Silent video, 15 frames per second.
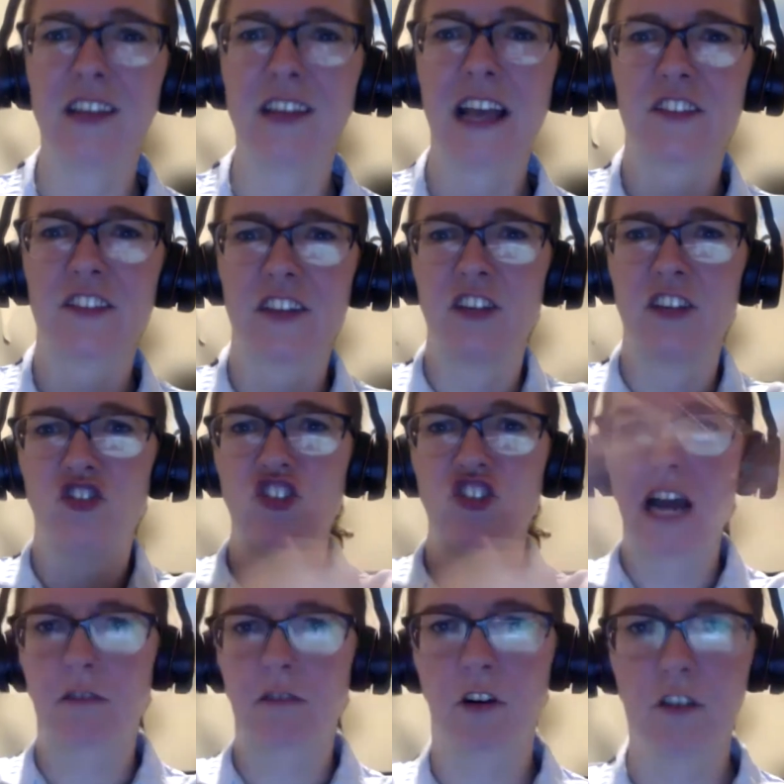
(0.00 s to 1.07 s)
That's in
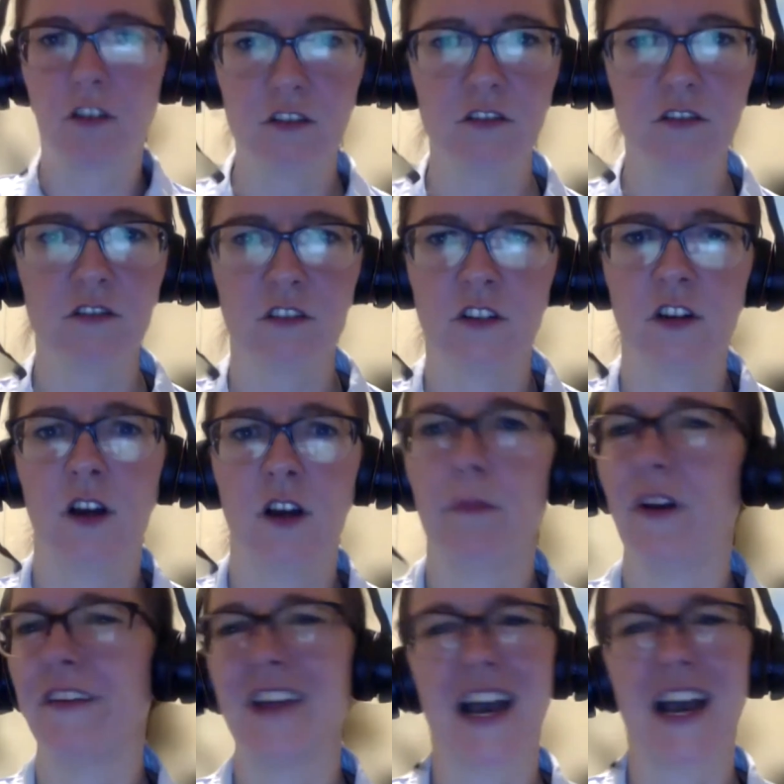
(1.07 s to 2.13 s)
general,
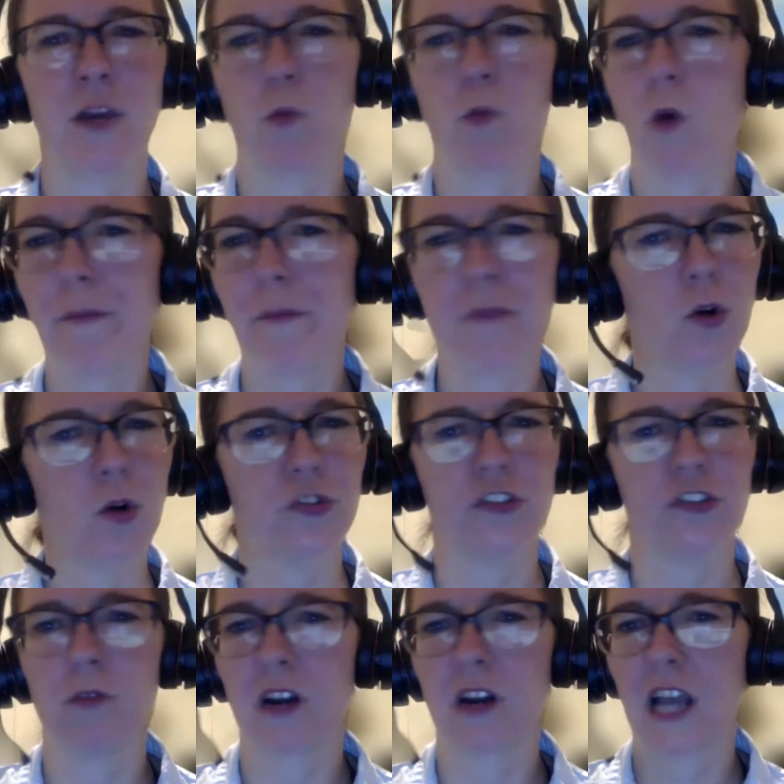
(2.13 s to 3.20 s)
but not in one
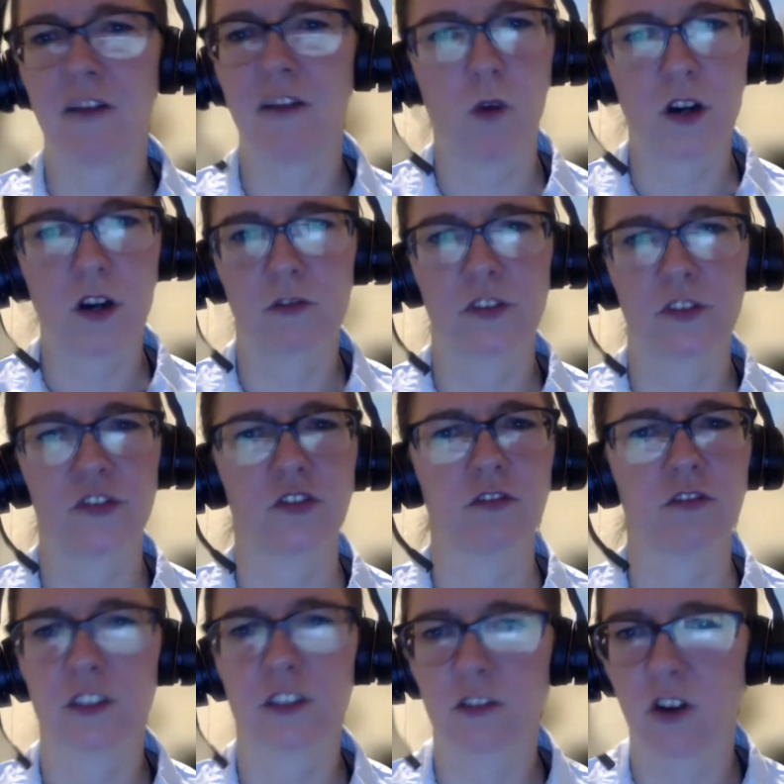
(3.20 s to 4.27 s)
post you want to have one crystal
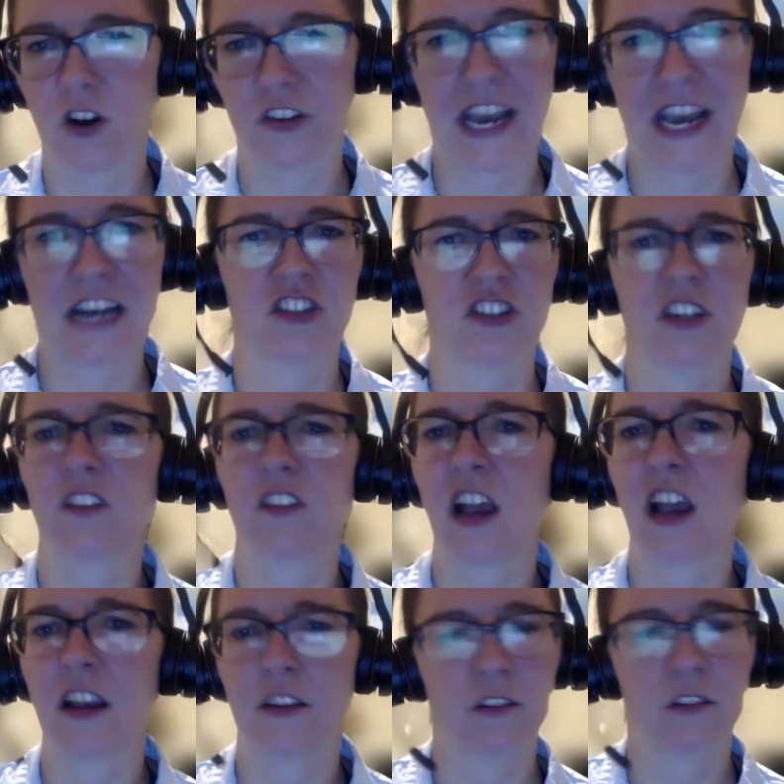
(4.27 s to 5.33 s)
clear call to action. It's
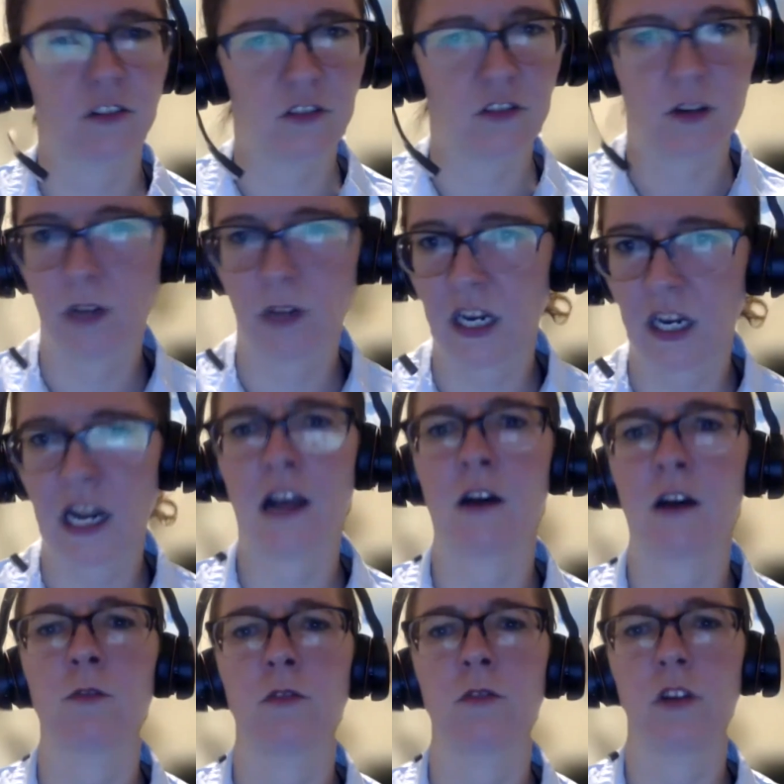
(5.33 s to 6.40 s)
either donate
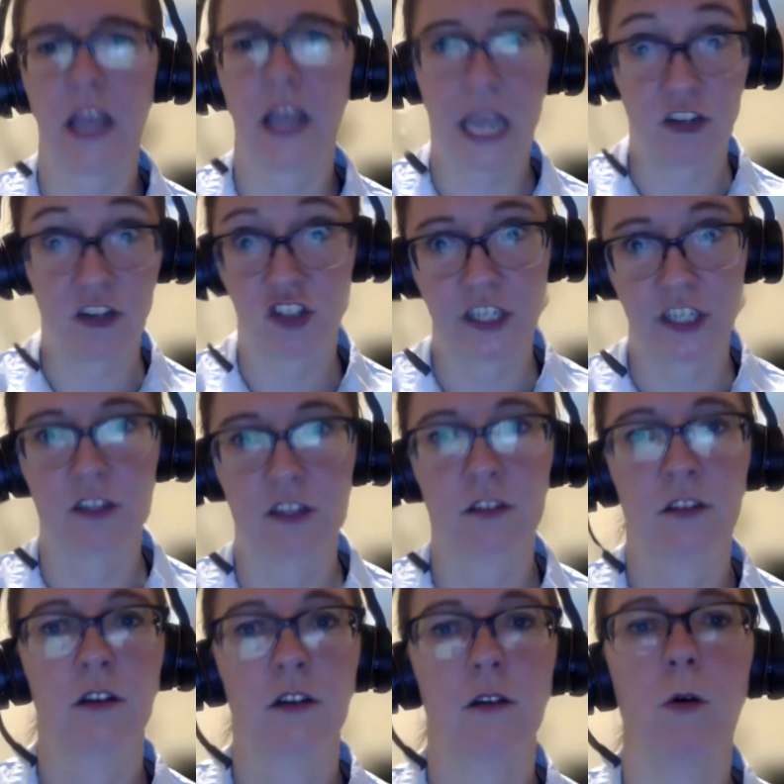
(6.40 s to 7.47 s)
now and share
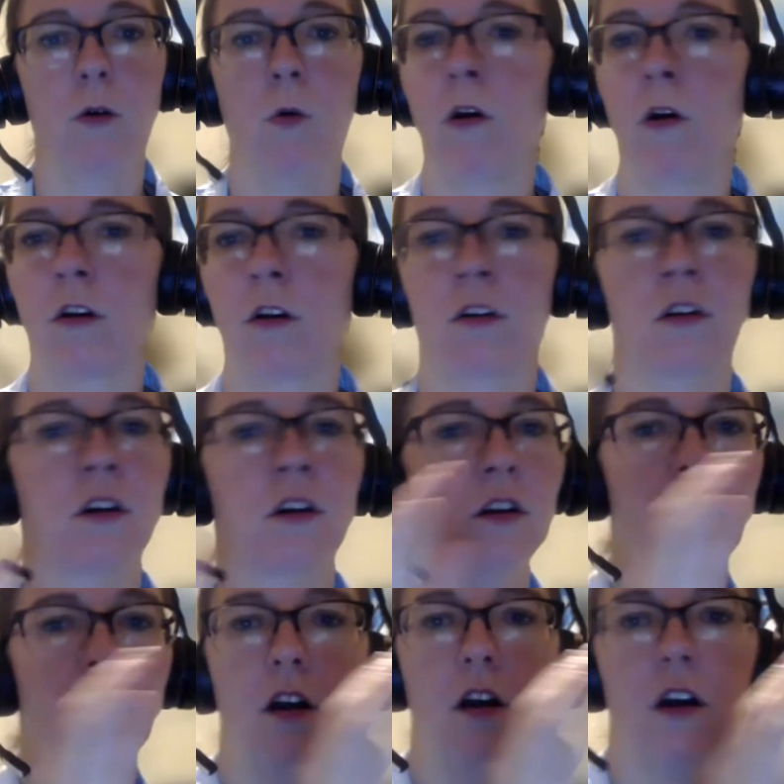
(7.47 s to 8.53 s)
or
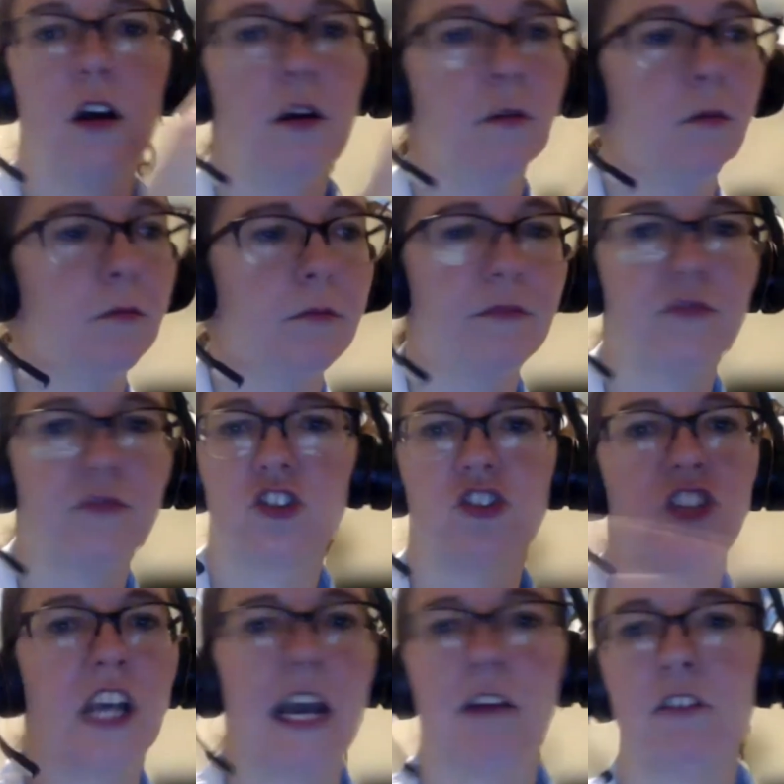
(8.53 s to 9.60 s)

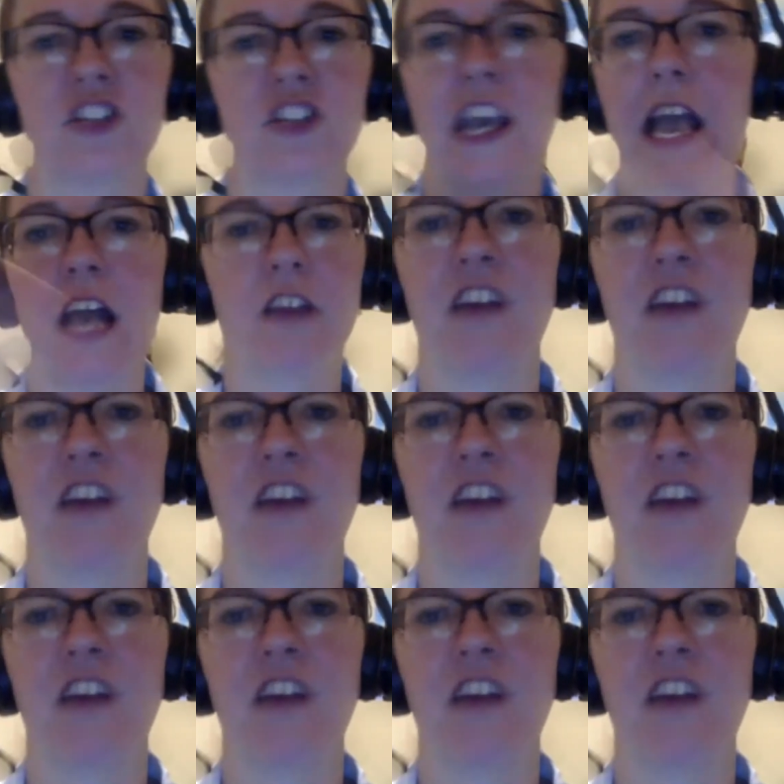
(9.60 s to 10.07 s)
challenge, tag